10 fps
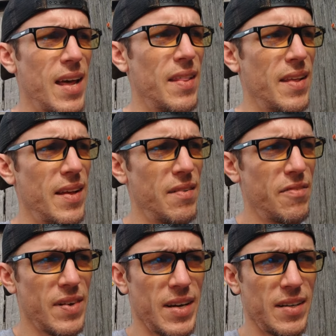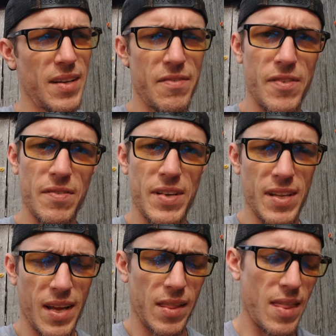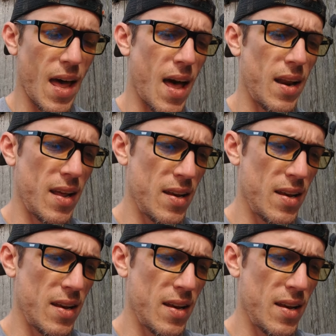and then finally 50 like that.